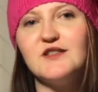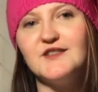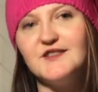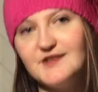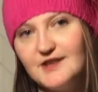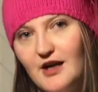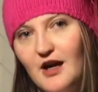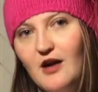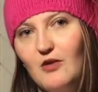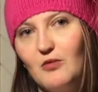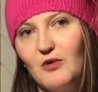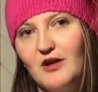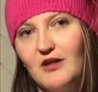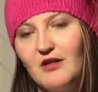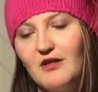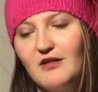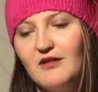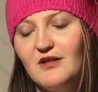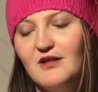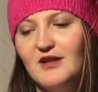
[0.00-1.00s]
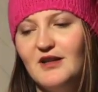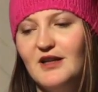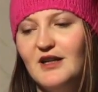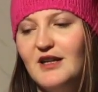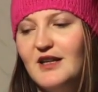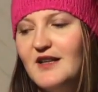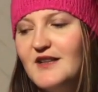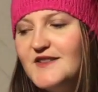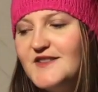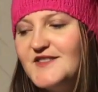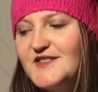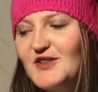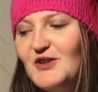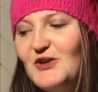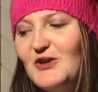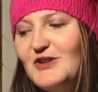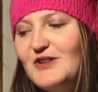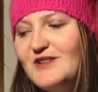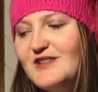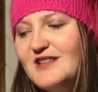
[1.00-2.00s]
to start with.
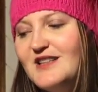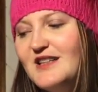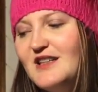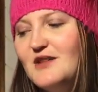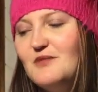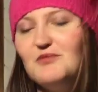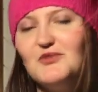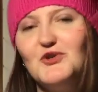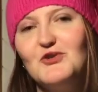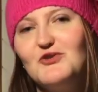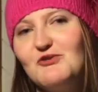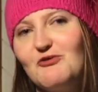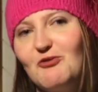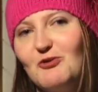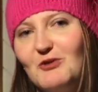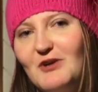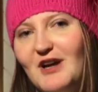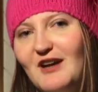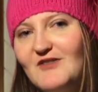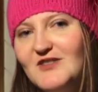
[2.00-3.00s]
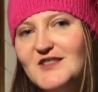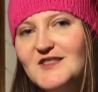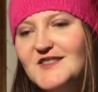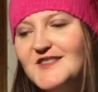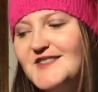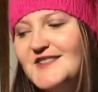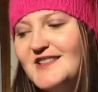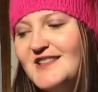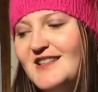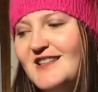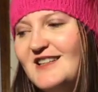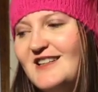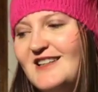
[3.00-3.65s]
So, beautiful covers